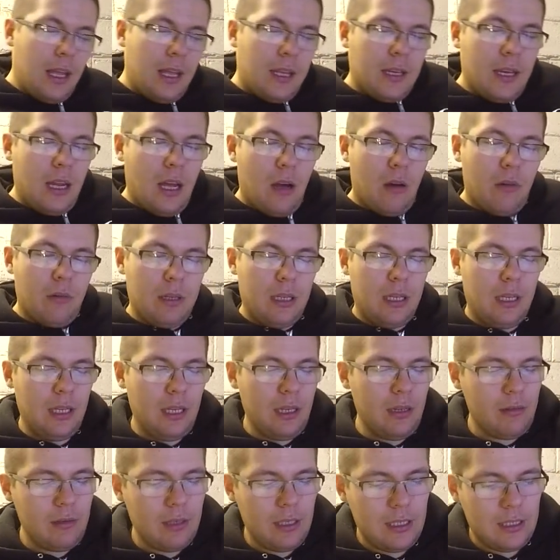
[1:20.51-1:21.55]
Now
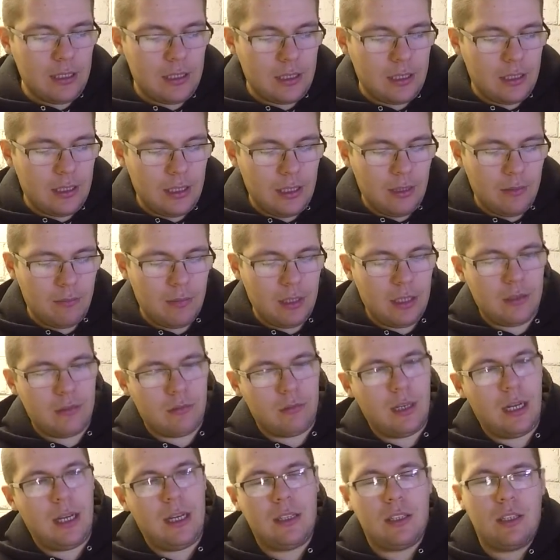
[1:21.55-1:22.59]
here is the
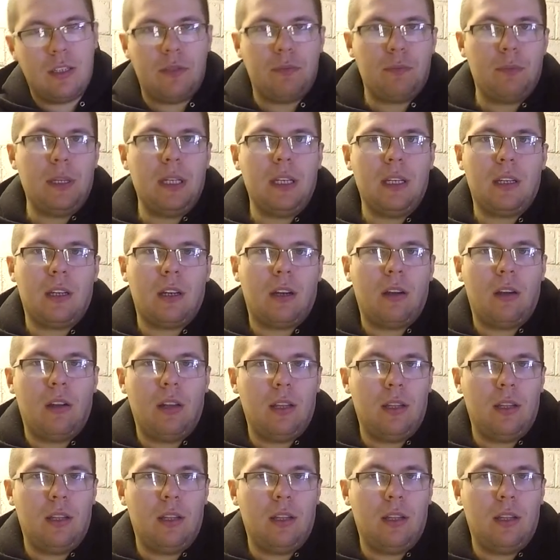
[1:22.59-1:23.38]
mid-range speaker.